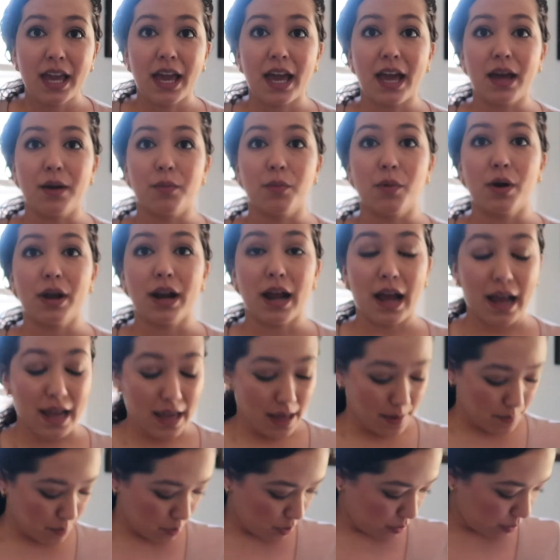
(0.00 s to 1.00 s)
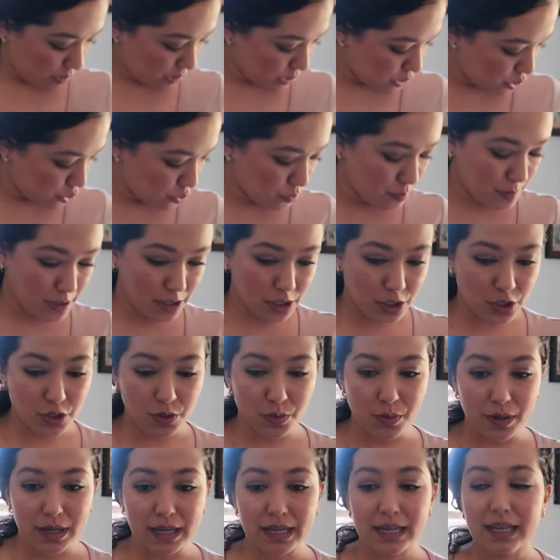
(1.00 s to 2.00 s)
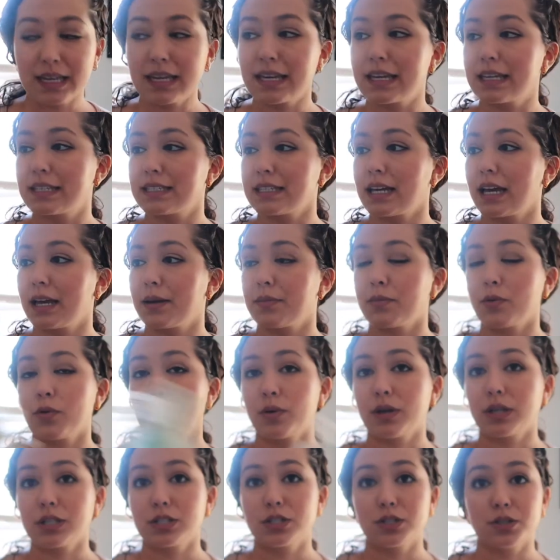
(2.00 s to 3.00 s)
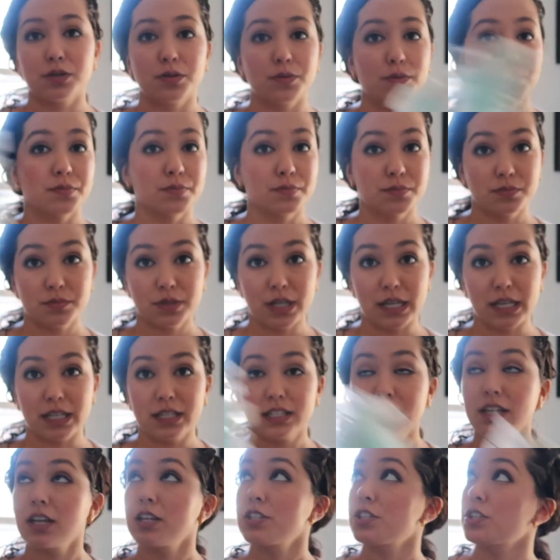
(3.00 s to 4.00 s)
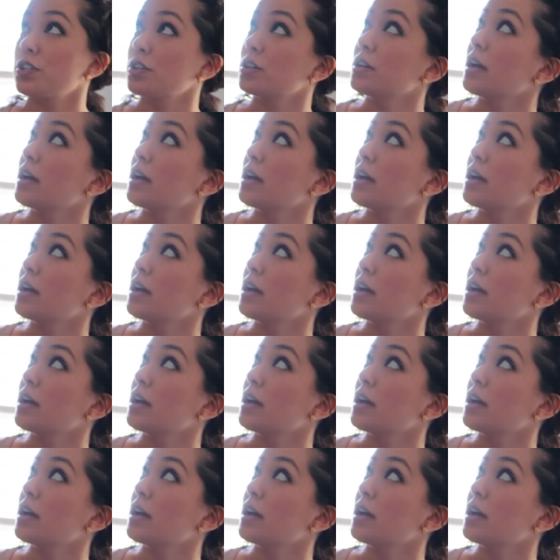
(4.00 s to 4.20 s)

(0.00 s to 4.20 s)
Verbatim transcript: And what I am going to be doing is I am going to in the duster